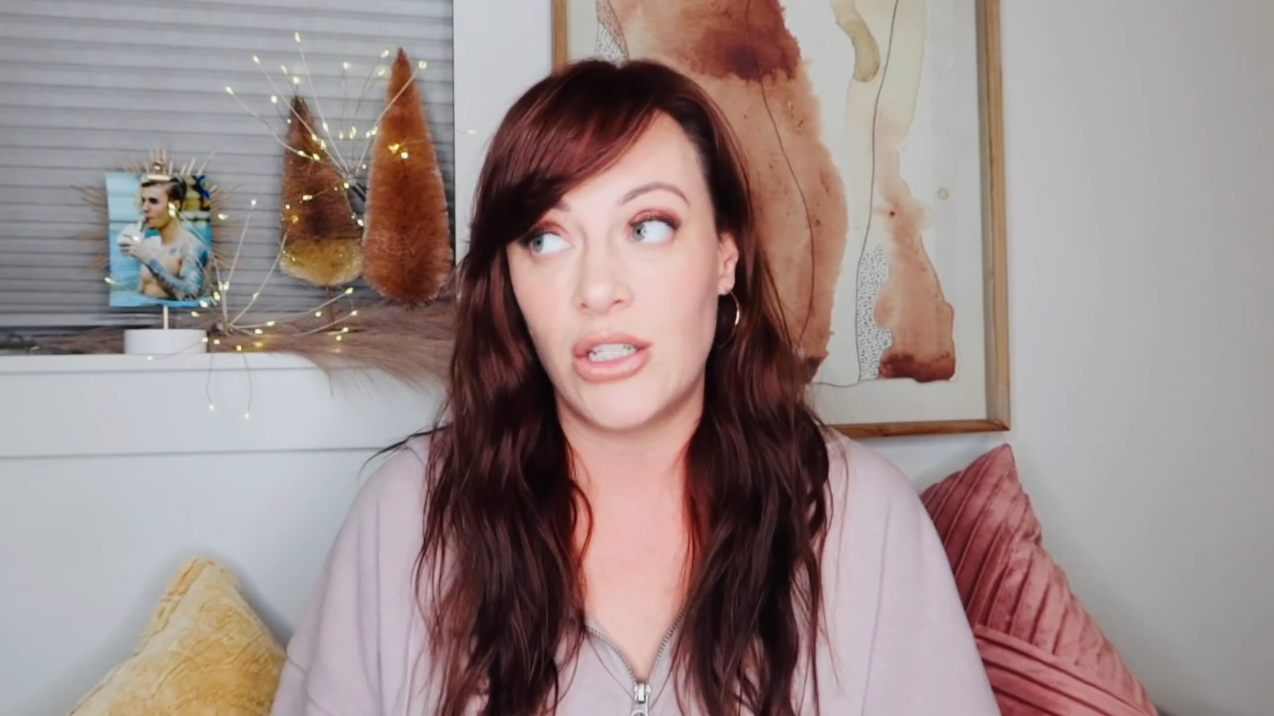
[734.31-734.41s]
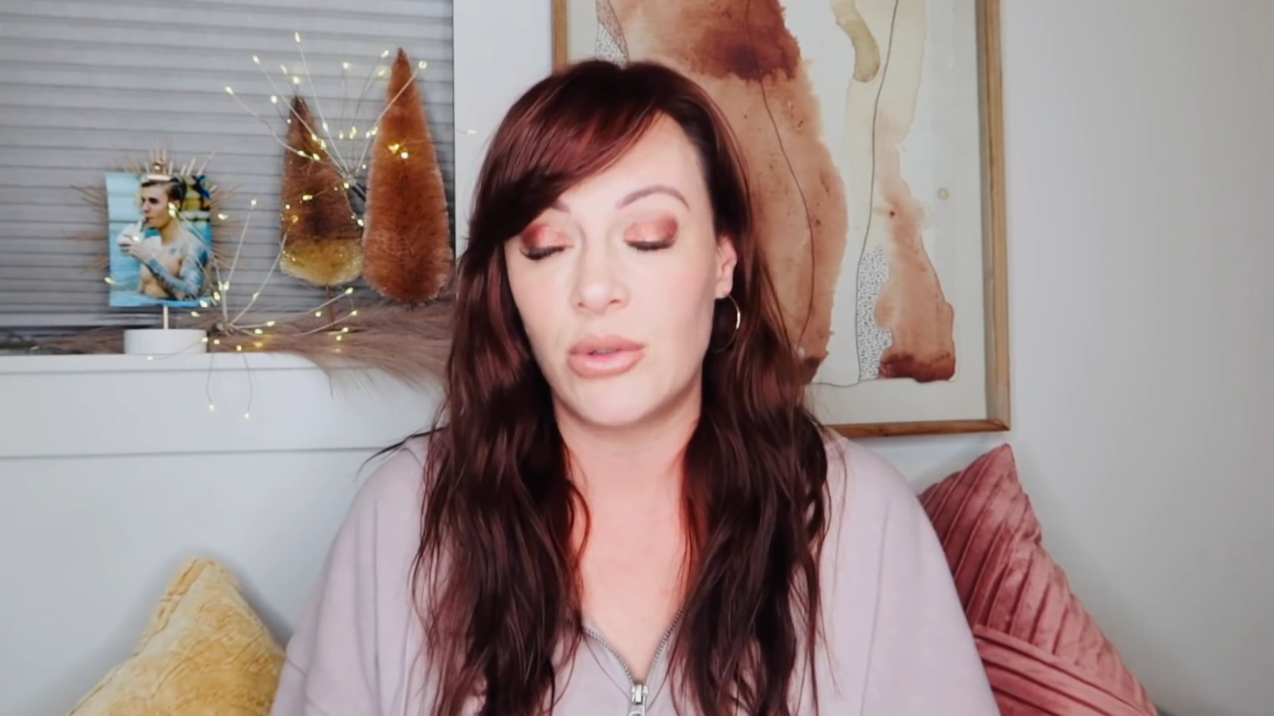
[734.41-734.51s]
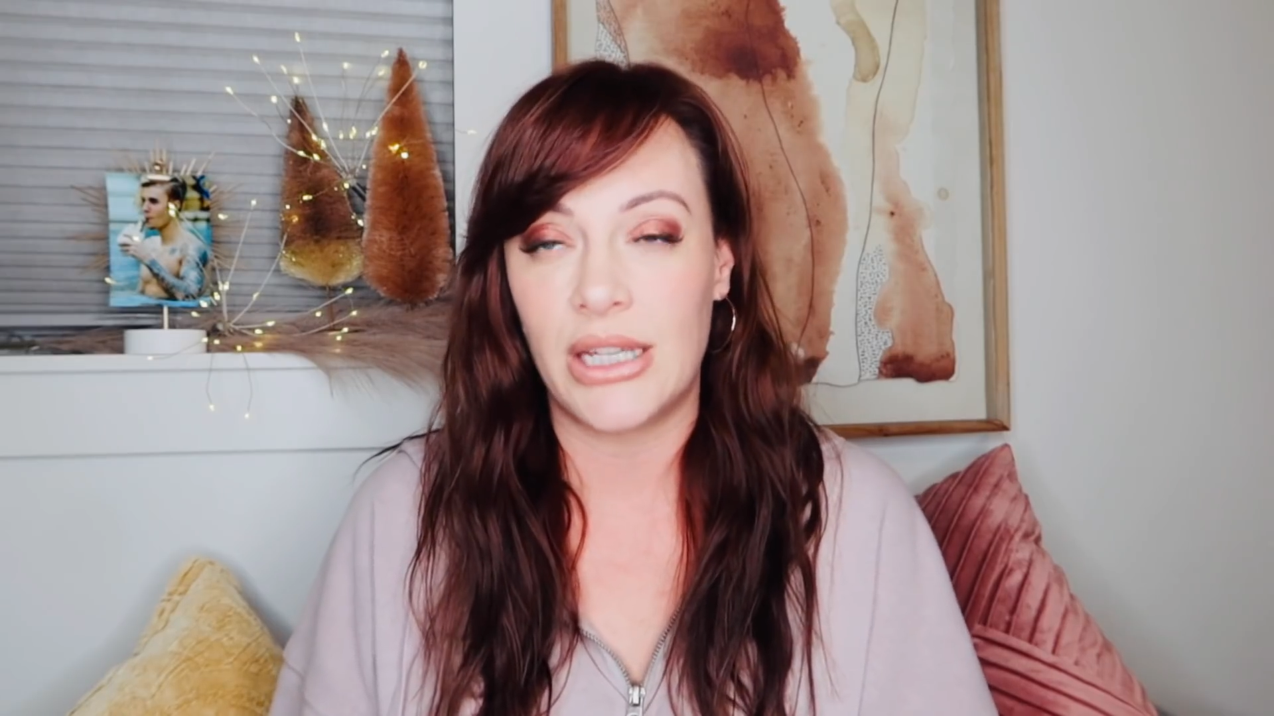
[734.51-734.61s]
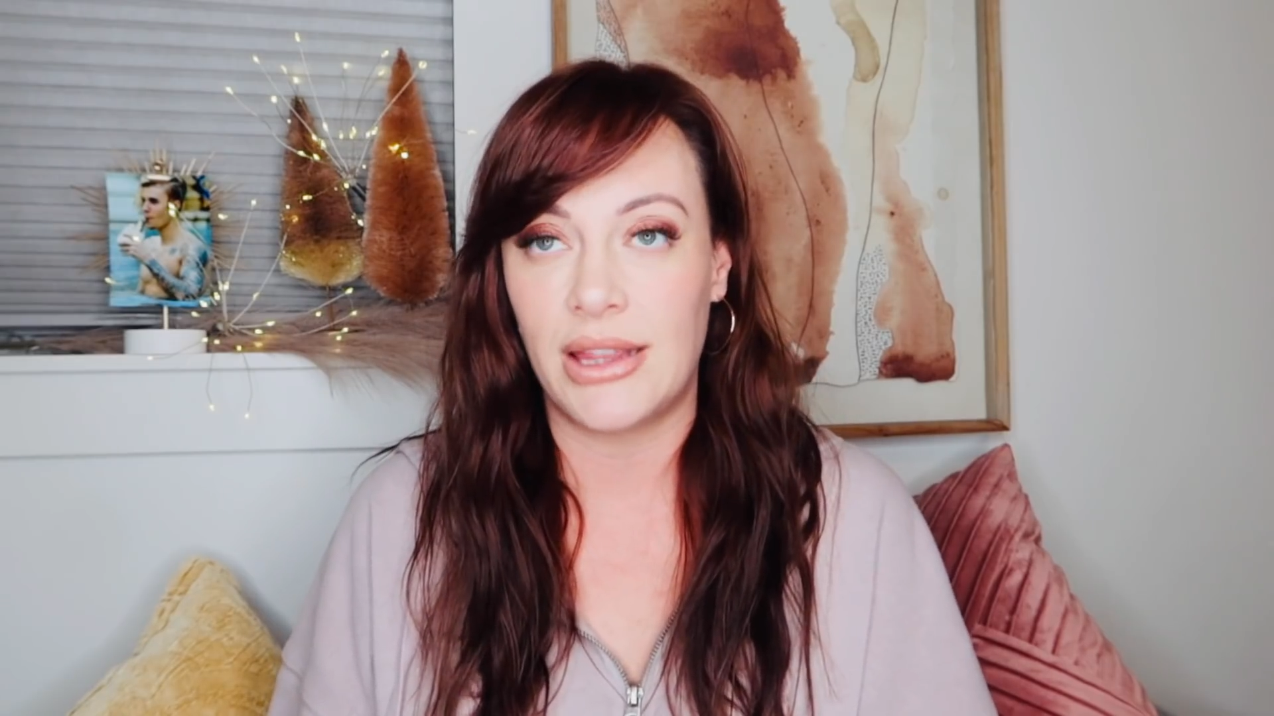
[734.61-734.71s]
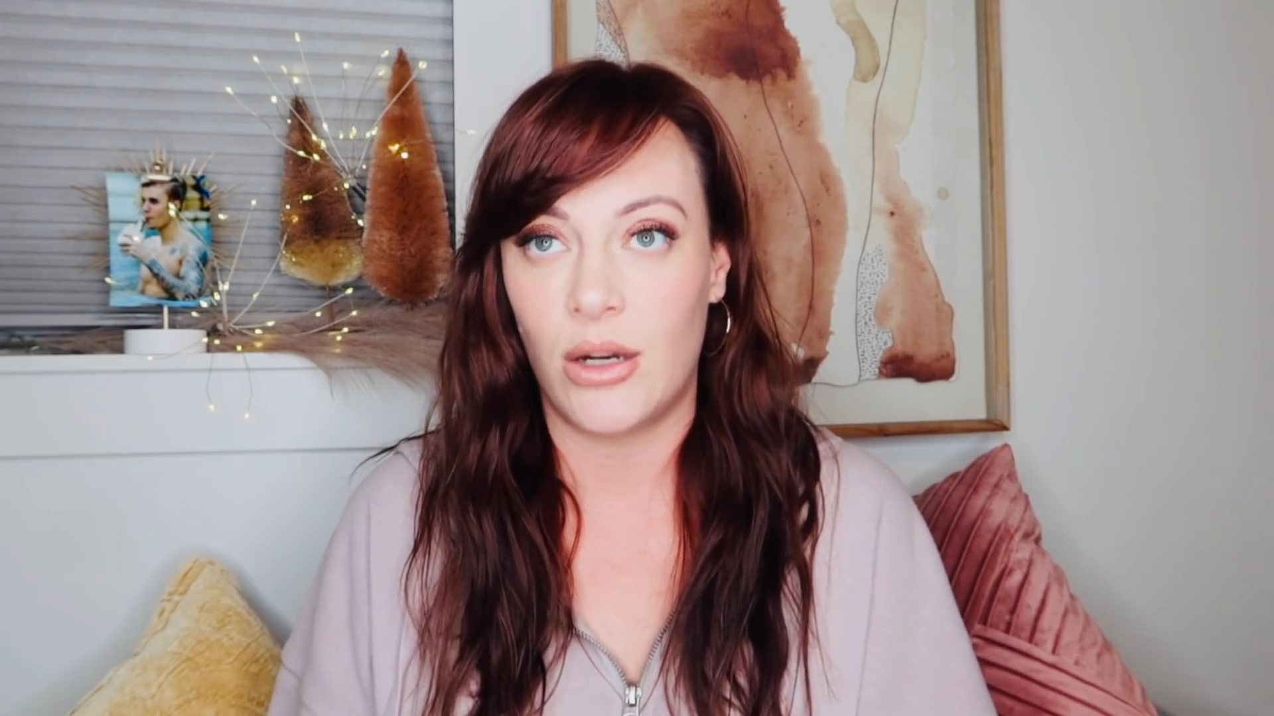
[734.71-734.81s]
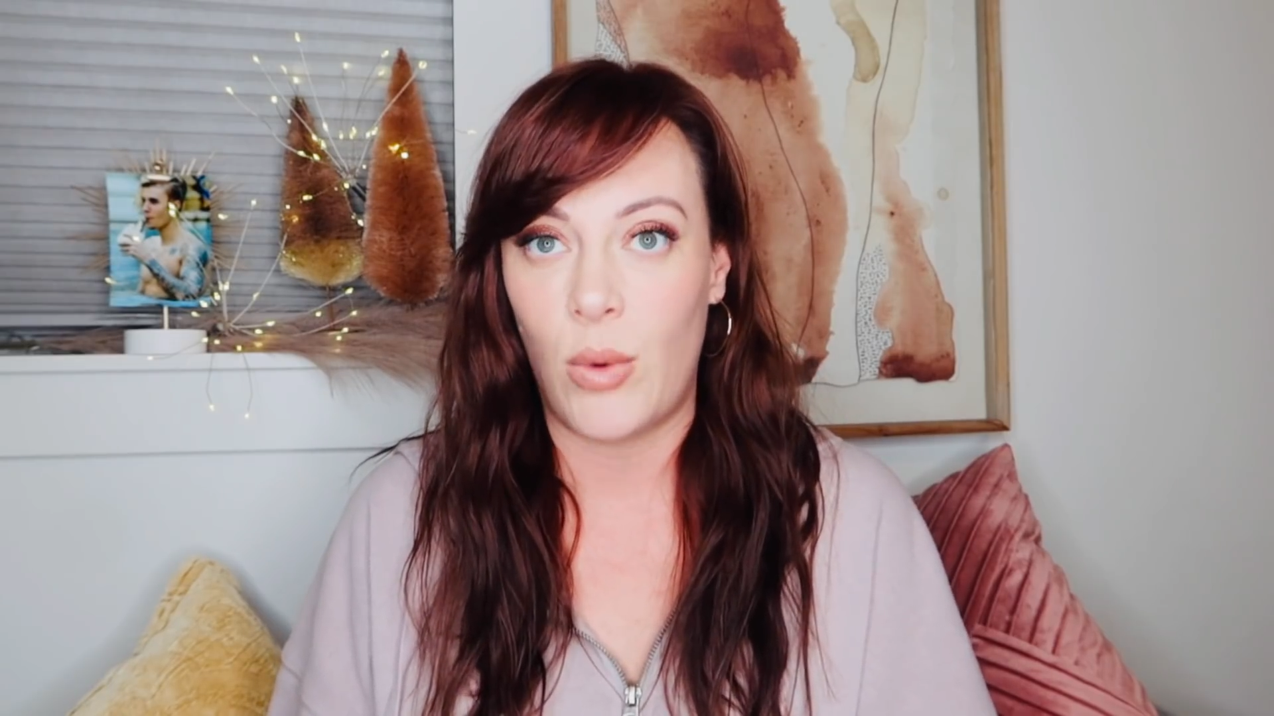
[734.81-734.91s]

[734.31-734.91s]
they don't get